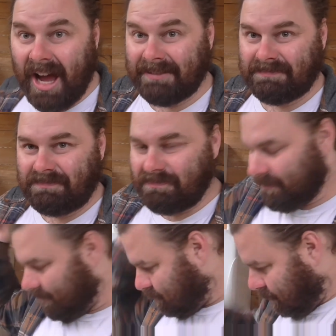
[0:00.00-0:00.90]
Done.
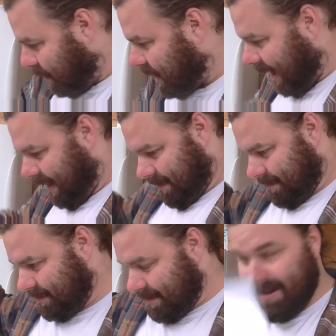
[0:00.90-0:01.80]
Brew day.
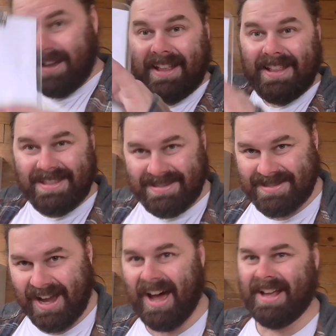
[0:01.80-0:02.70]

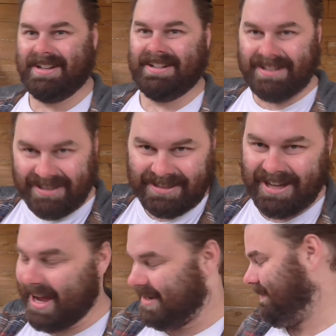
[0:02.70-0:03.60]
Done.
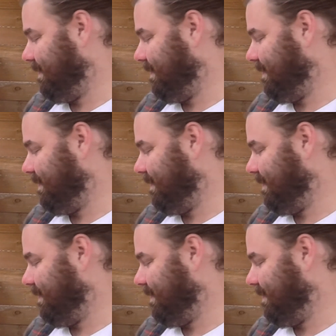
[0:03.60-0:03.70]
Done.